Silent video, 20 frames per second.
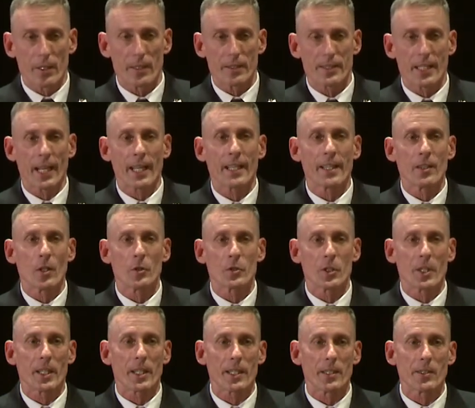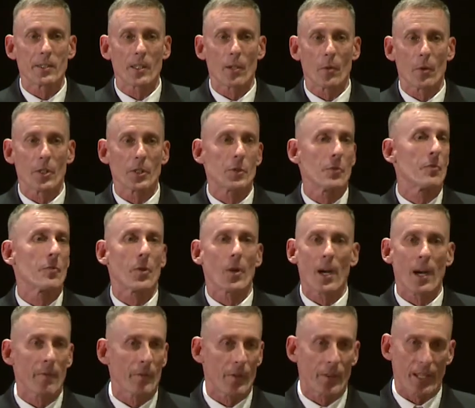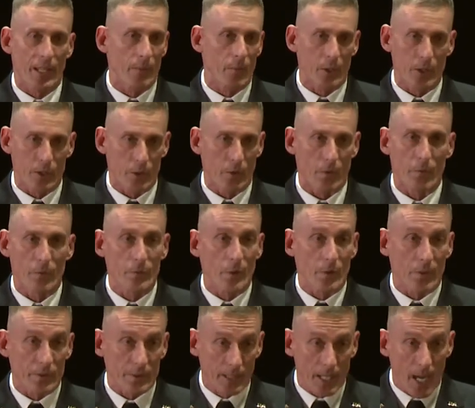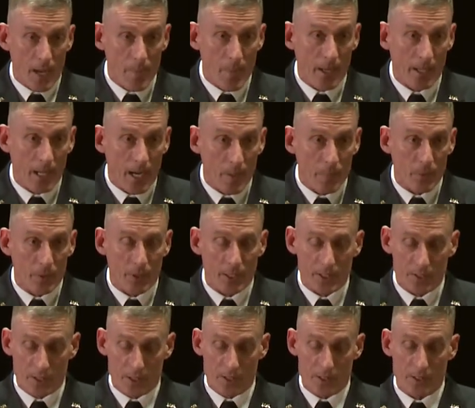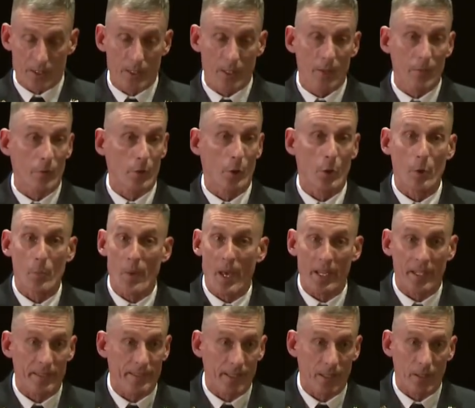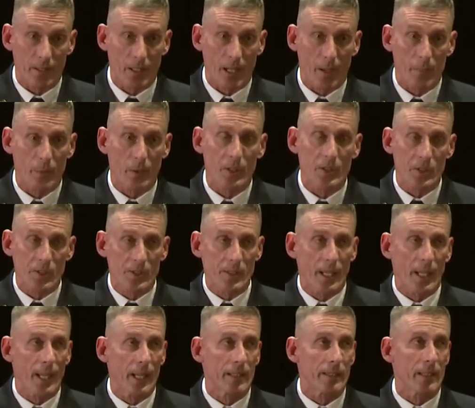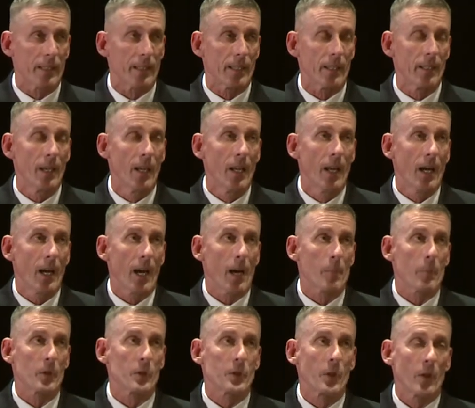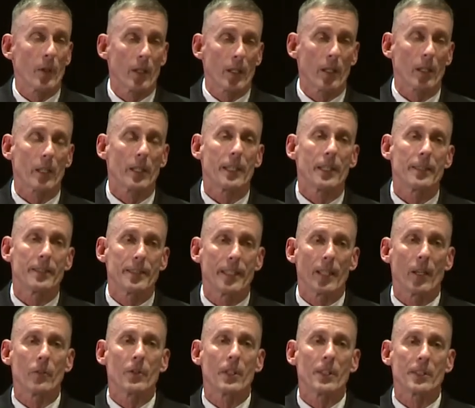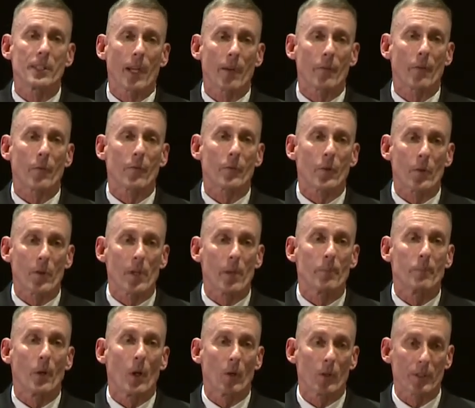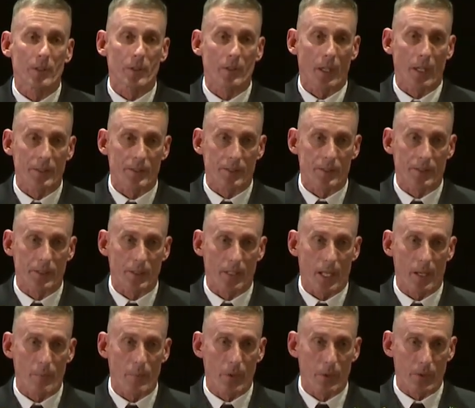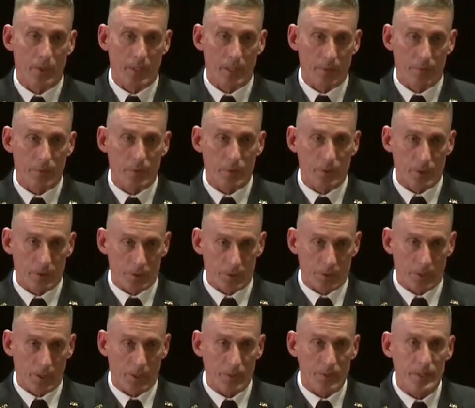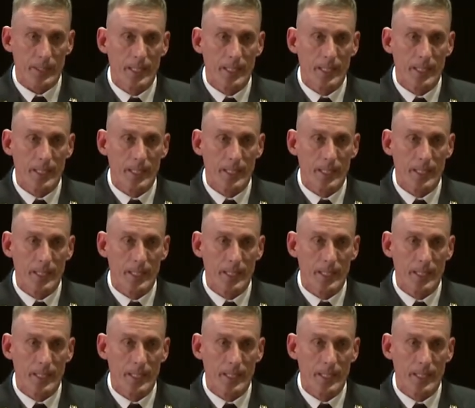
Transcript: taking those into consideration for everything we do, for combat operations, for humanitarian operations. I had the opportunity to lead DoD's effort for the Ebola crisis in Liberia a few years ago.